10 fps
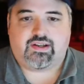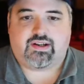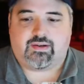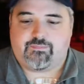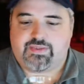
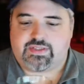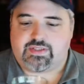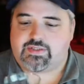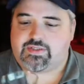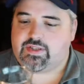Um, this
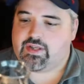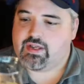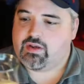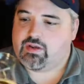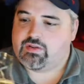is
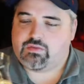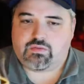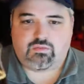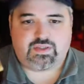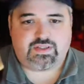
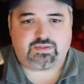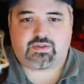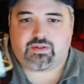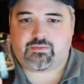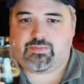this is
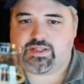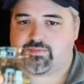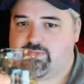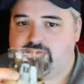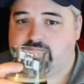one of the
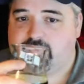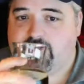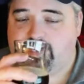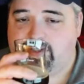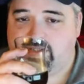best beers I've
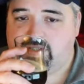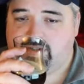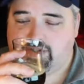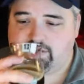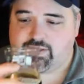had this
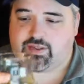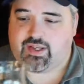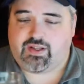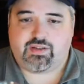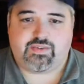year, and it's a
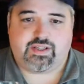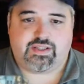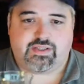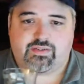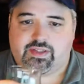hell of a
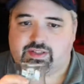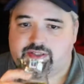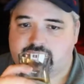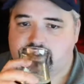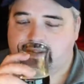night to drink
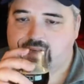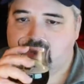this.